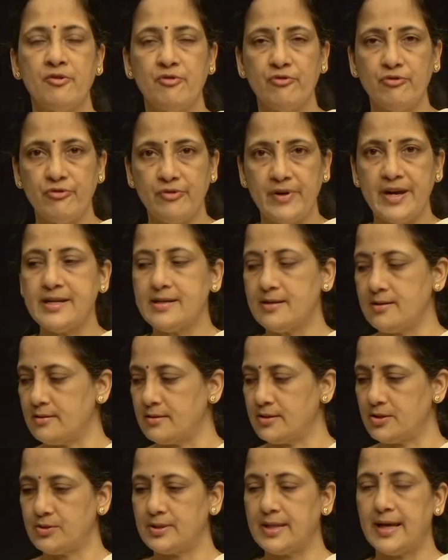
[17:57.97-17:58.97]

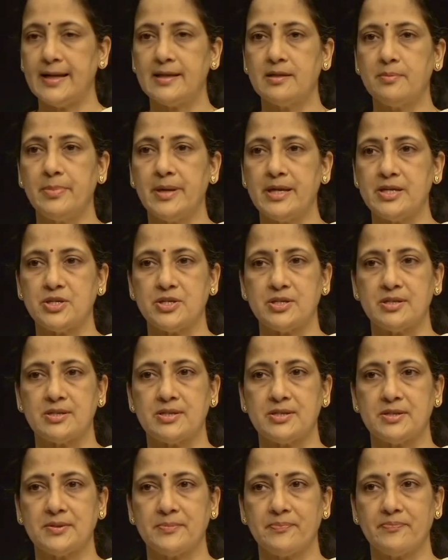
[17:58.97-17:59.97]
fatal to that
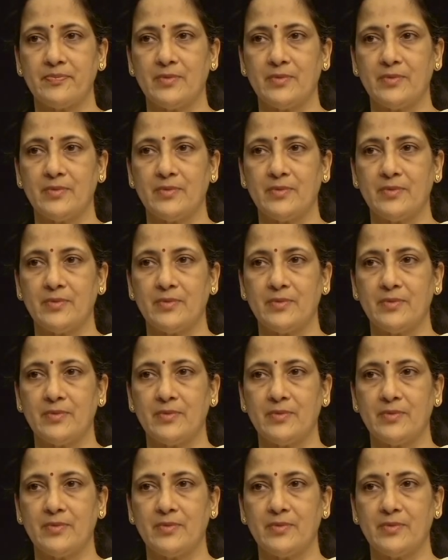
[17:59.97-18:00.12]
patient.